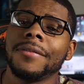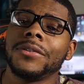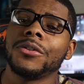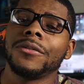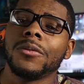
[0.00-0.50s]

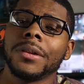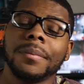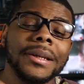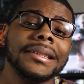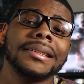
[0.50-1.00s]
headphones for the
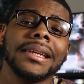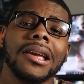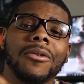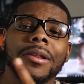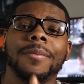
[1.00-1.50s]

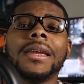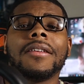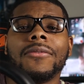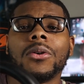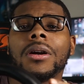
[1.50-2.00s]
PC or the
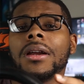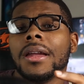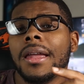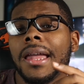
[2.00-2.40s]
PS4,